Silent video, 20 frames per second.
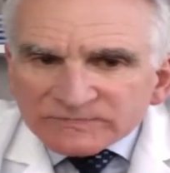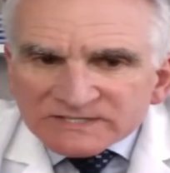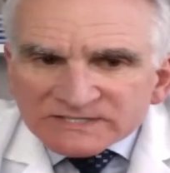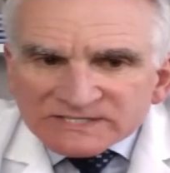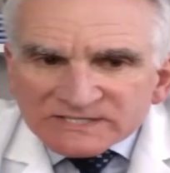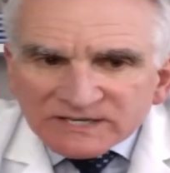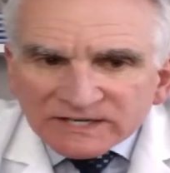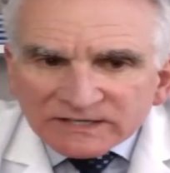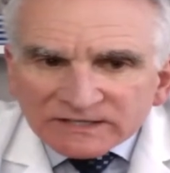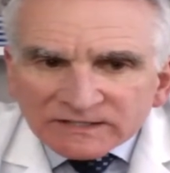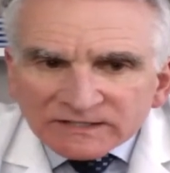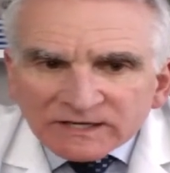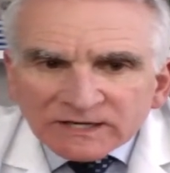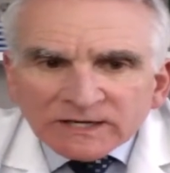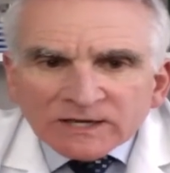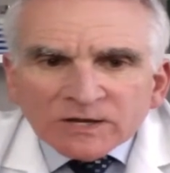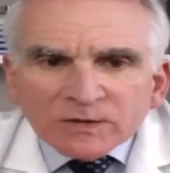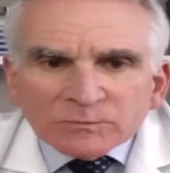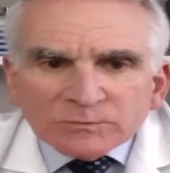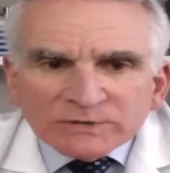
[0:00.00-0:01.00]
the sun
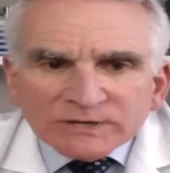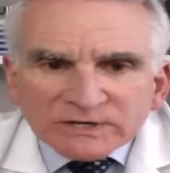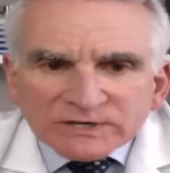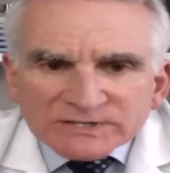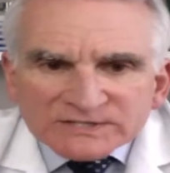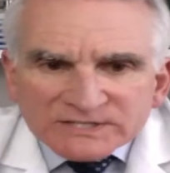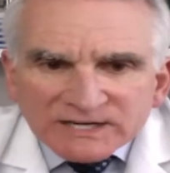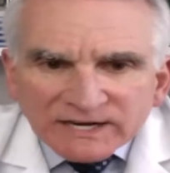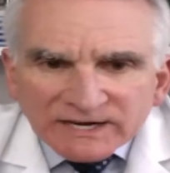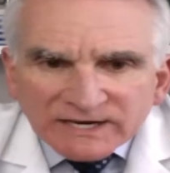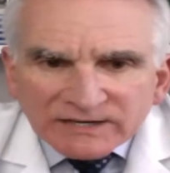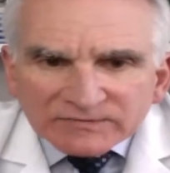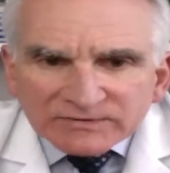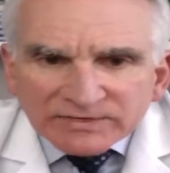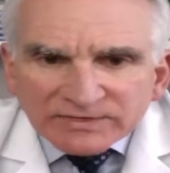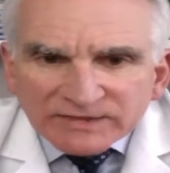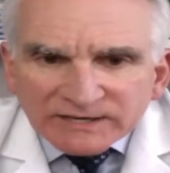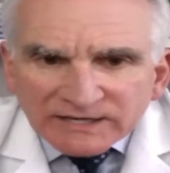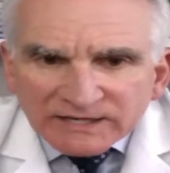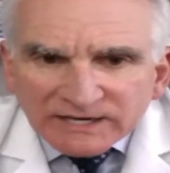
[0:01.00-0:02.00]
because I have
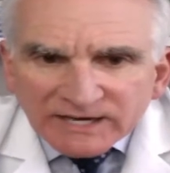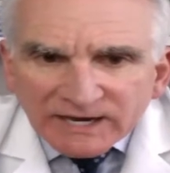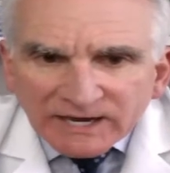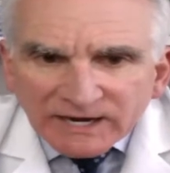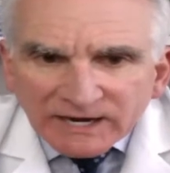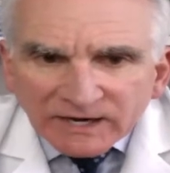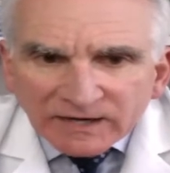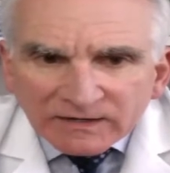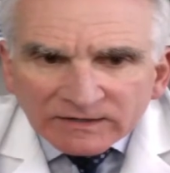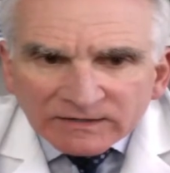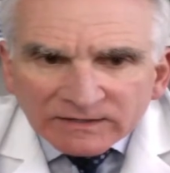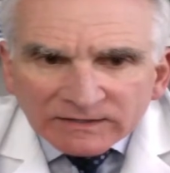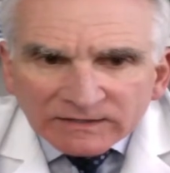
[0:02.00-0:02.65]
thinning hair?